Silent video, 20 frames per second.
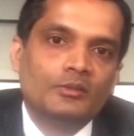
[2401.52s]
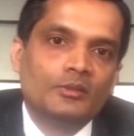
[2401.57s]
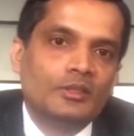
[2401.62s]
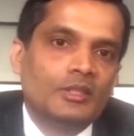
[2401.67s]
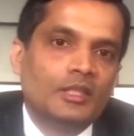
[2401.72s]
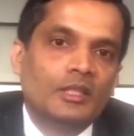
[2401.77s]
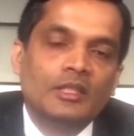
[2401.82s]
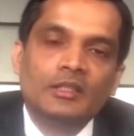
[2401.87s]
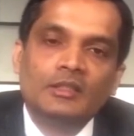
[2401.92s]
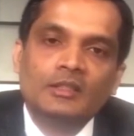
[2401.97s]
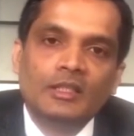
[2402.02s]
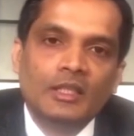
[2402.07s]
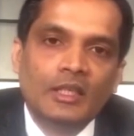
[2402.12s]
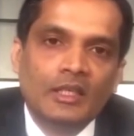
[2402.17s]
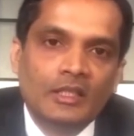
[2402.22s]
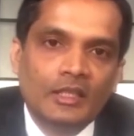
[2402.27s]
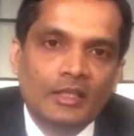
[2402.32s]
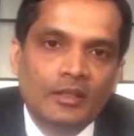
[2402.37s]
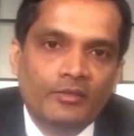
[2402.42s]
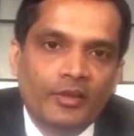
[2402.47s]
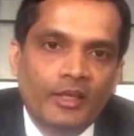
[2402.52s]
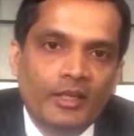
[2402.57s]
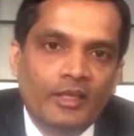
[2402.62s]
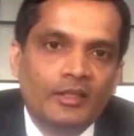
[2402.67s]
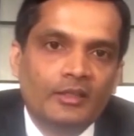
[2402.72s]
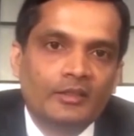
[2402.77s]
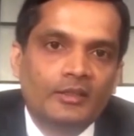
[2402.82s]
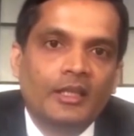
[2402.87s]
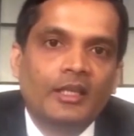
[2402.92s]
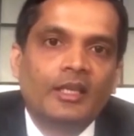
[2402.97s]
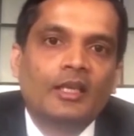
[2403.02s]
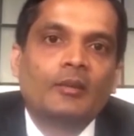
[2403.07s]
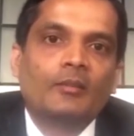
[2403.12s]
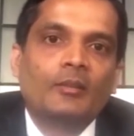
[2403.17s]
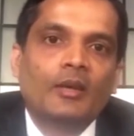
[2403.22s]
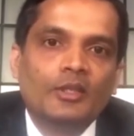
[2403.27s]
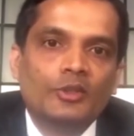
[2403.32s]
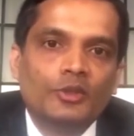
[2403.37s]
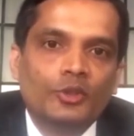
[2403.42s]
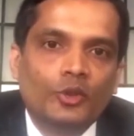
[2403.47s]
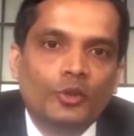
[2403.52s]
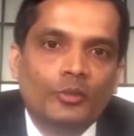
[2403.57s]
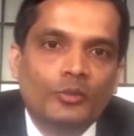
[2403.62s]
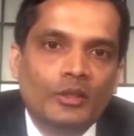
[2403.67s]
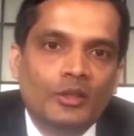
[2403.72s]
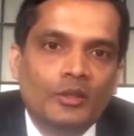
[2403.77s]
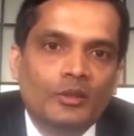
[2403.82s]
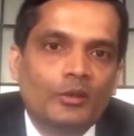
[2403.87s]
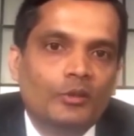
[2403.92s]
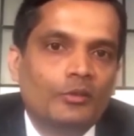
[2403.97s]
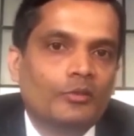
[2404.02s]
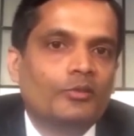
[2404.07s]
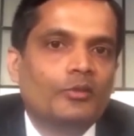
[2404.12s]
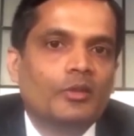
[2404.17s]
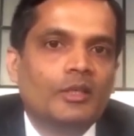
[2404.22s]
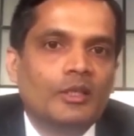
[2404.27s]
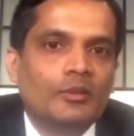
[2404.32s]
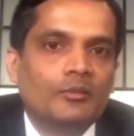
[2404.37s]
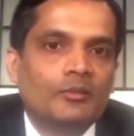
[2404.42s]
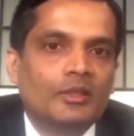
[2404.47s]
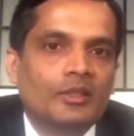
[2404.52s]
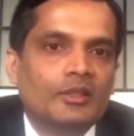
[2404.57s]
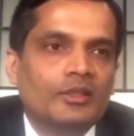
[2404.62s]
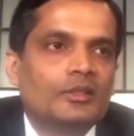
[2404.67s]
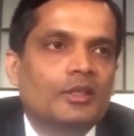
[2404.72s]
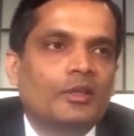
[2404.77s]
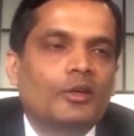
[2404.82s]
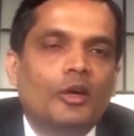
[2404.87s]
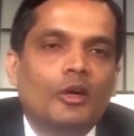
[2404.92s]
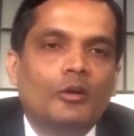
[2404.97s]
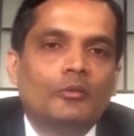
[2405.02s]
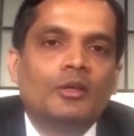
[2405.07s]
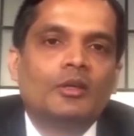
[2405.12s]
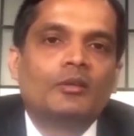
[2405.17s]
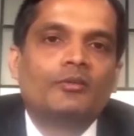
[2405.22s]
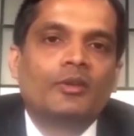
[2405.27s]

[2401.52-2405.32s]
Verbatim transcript: complications which I cannot be able to uh,